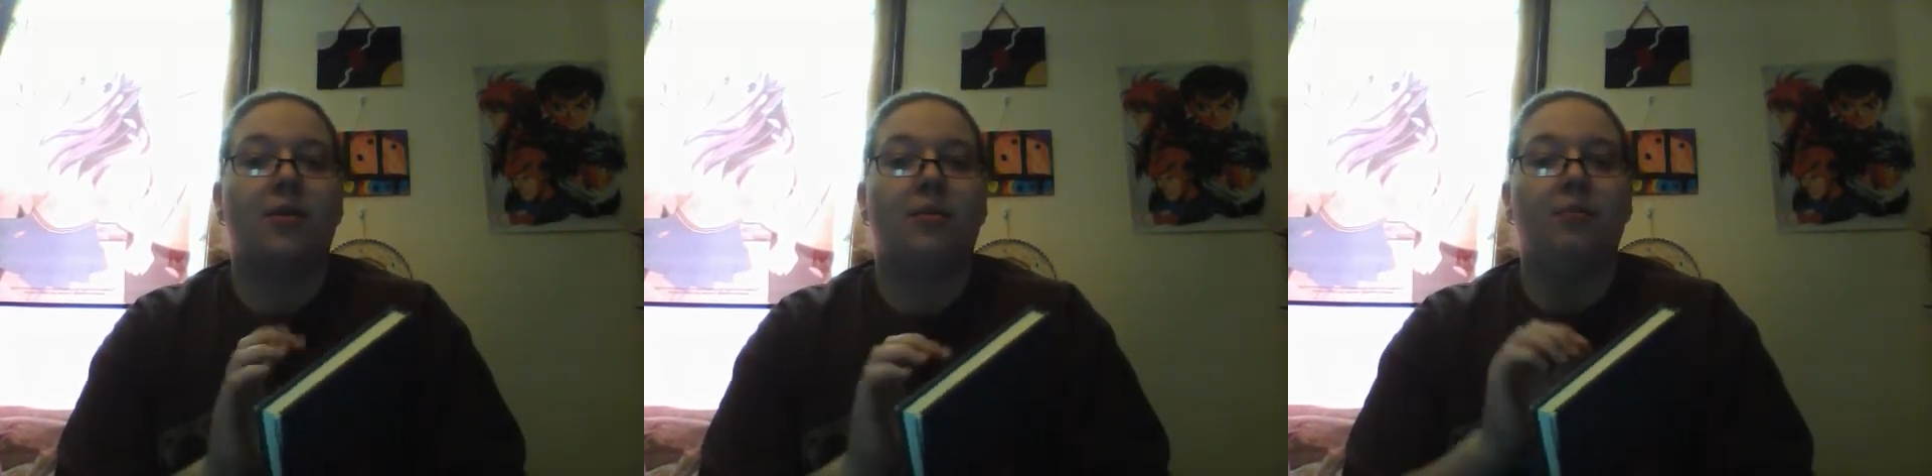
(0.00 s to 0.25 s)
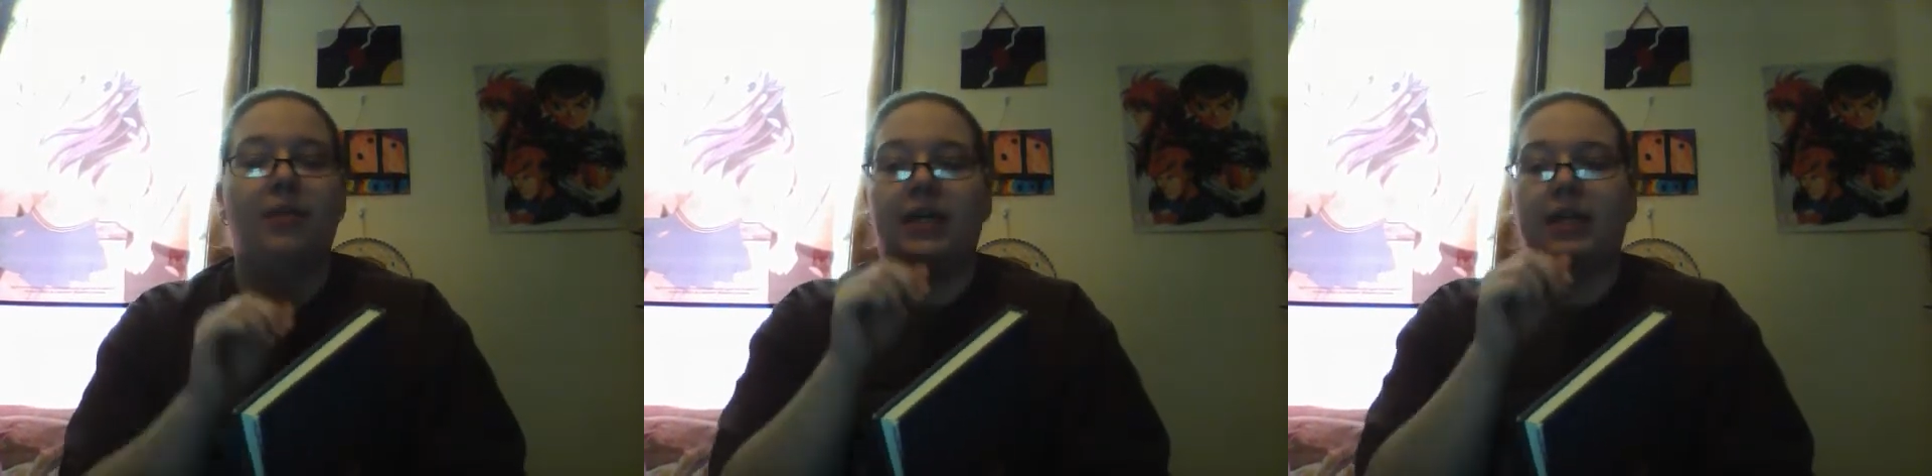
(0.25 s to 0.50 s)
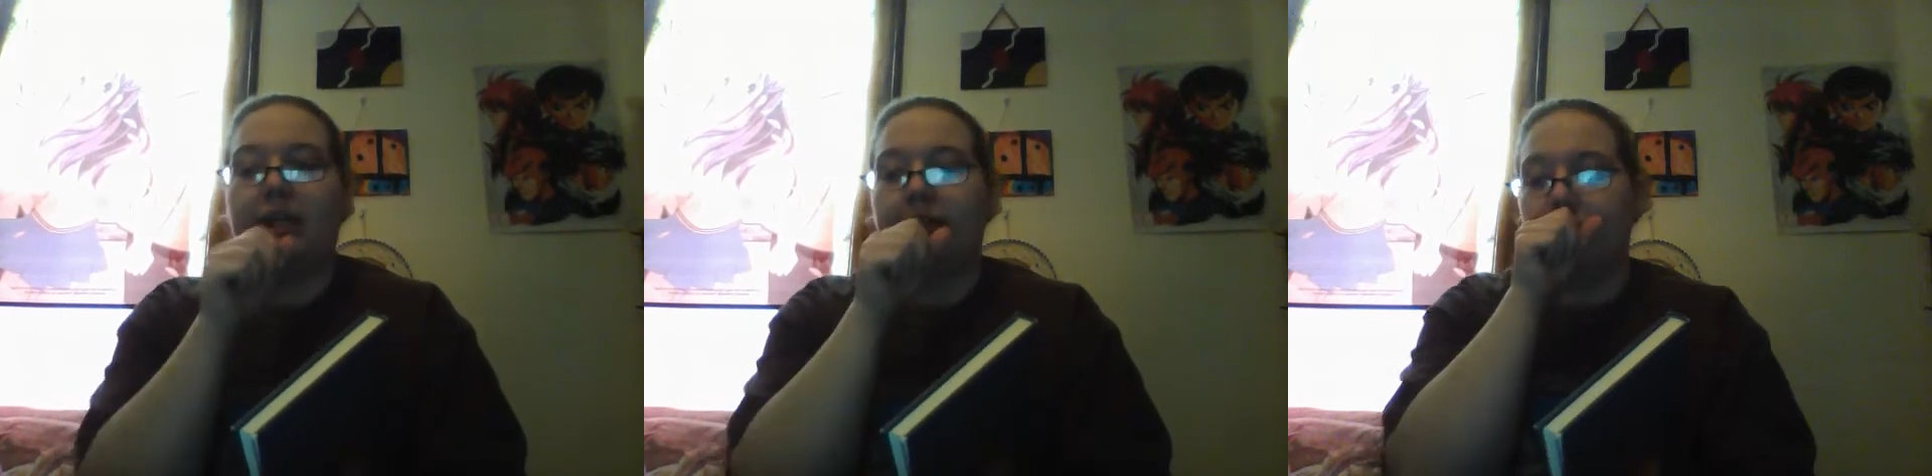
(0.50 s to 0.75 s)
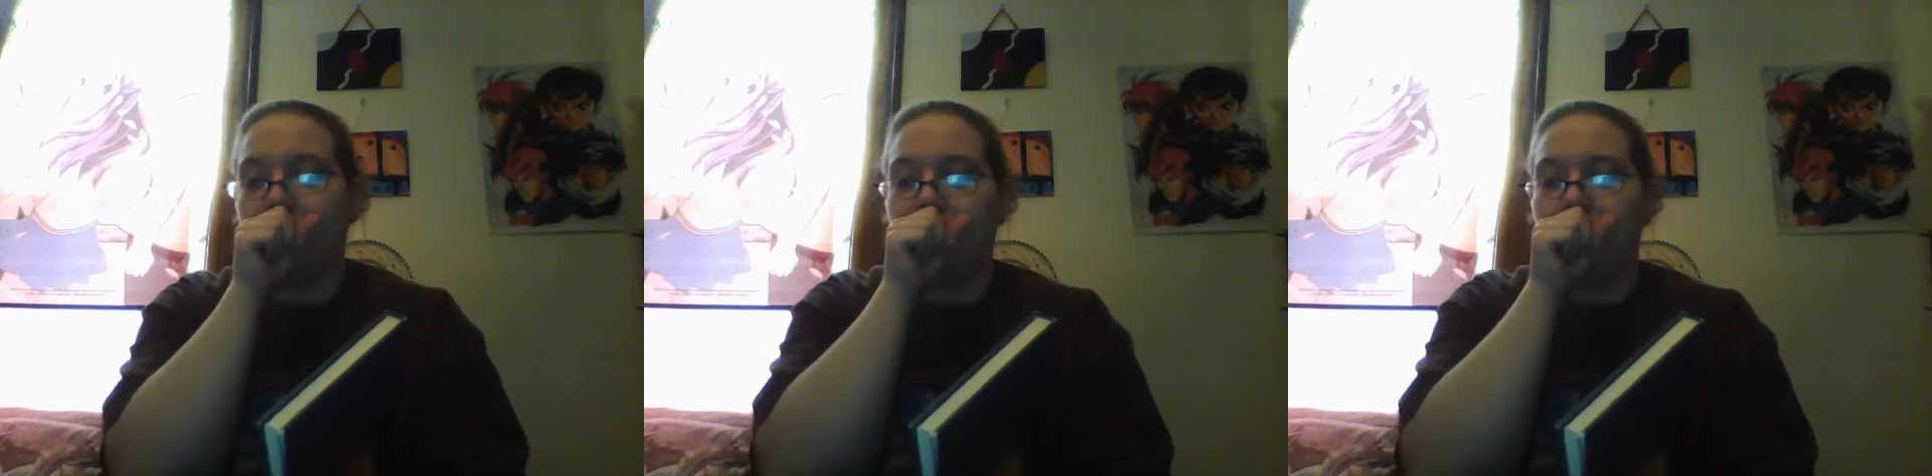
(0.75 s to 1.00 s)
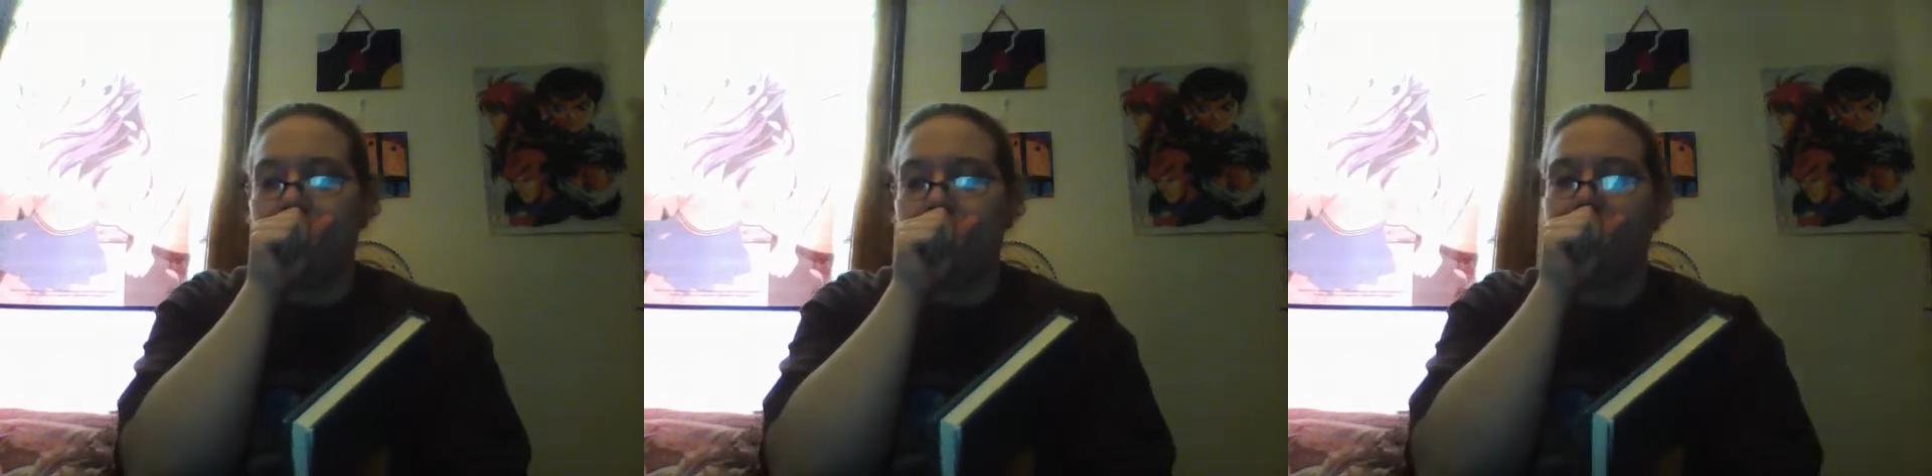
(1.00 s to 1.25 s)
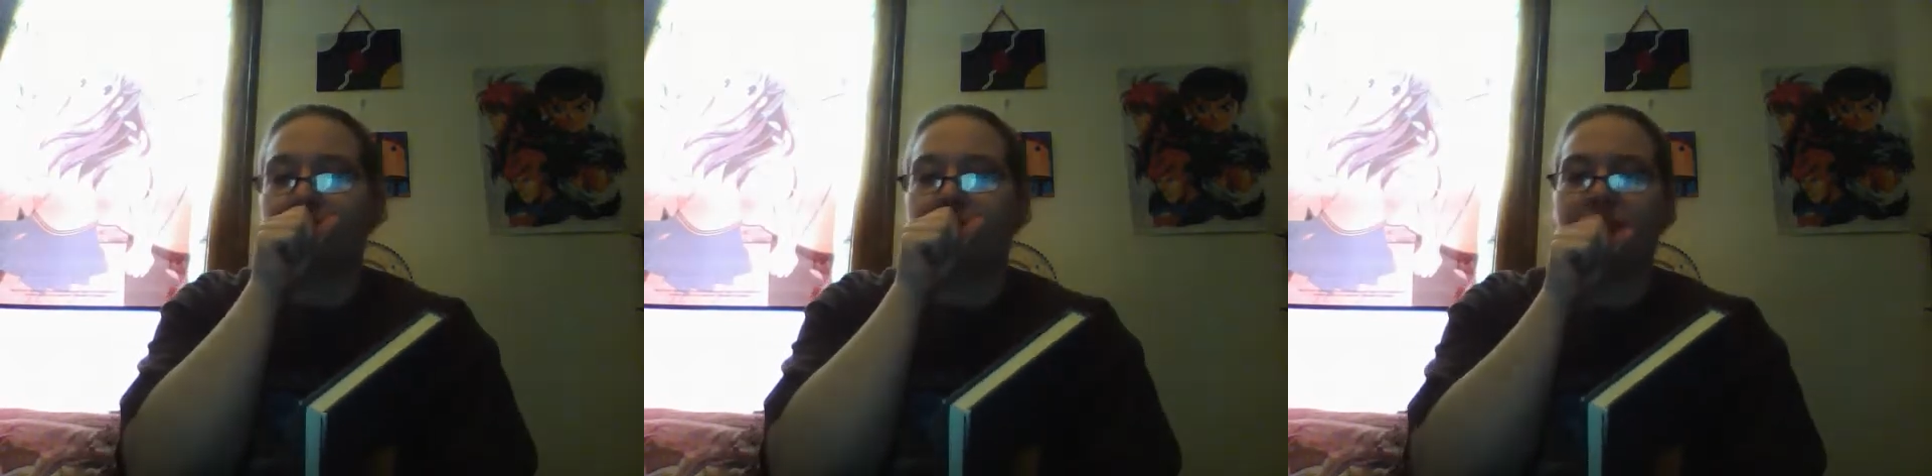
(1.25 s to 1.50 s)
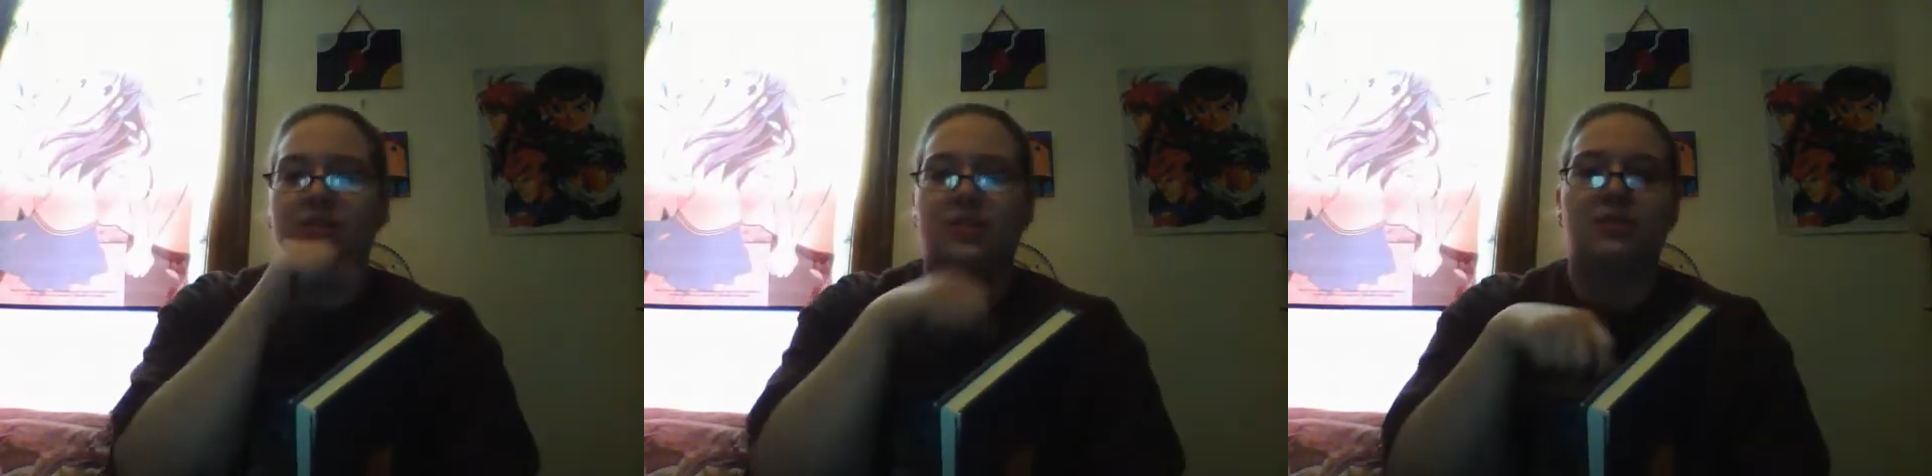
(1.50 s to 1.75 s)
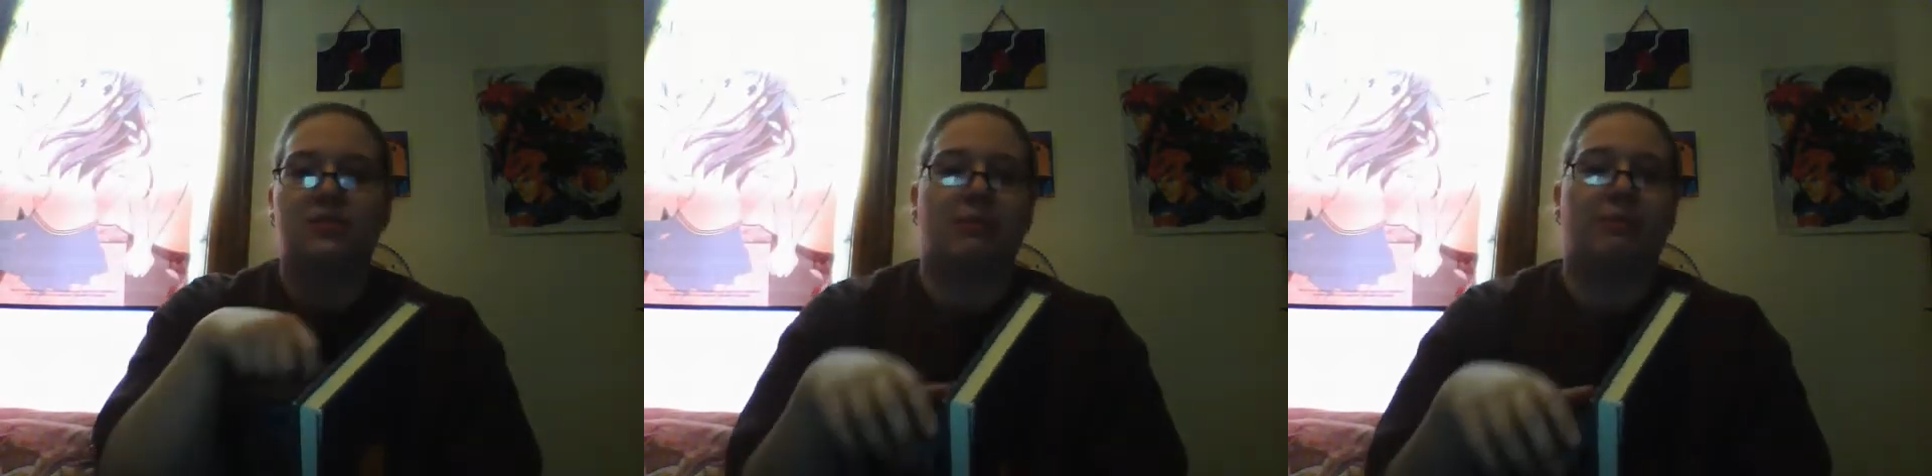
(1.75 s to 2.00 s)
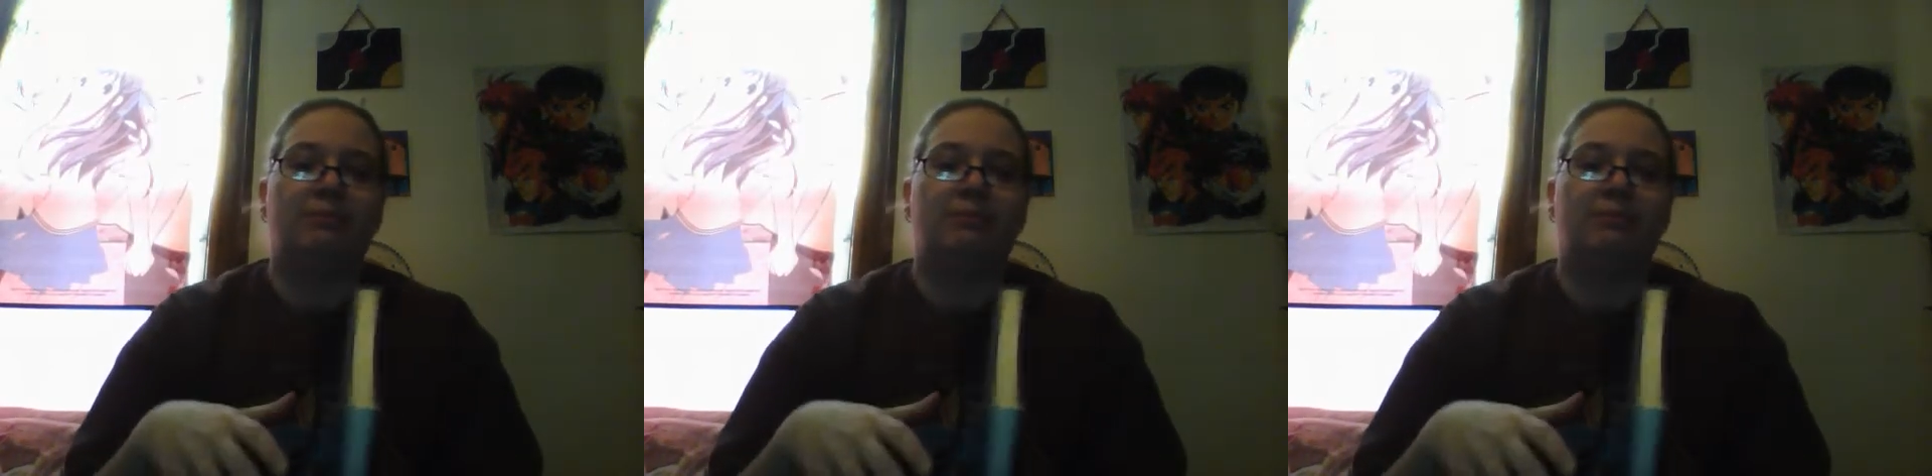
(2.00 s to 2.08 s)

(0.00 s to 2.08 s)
but, excuse me,